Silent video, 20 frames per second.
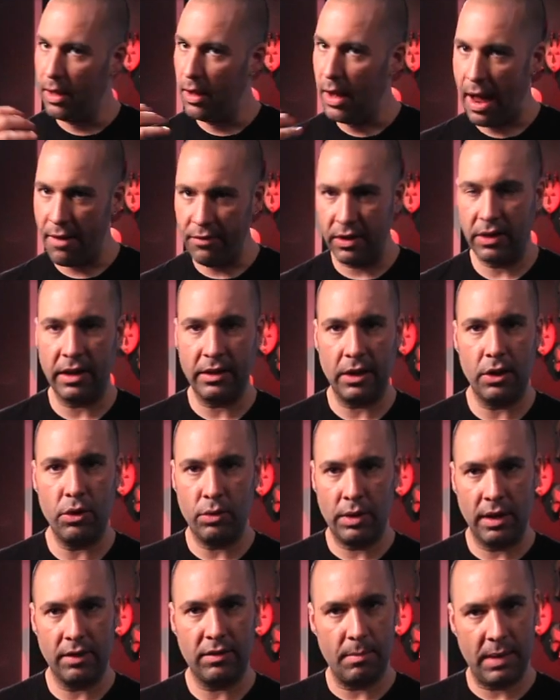everything that you
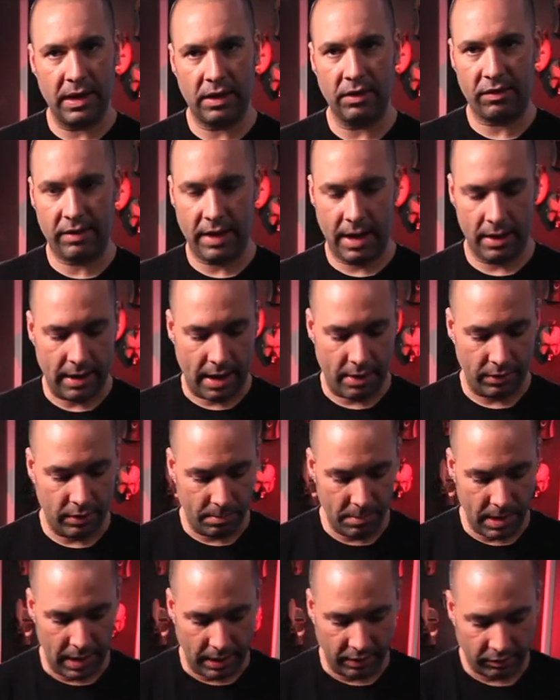need to make it stand out in the
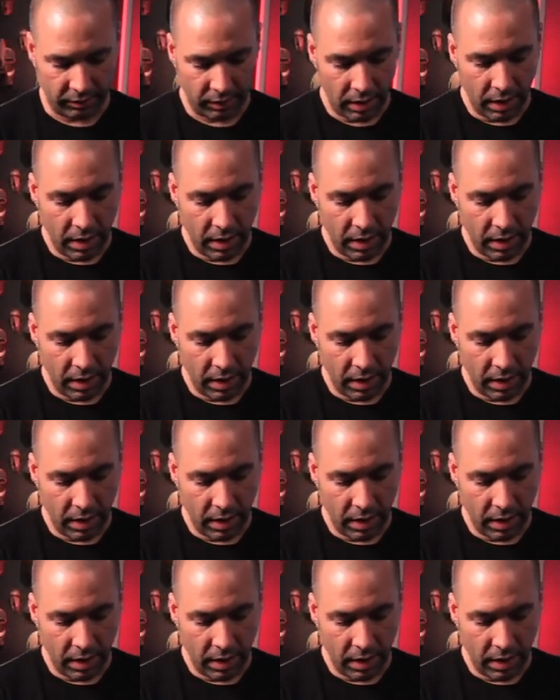mix.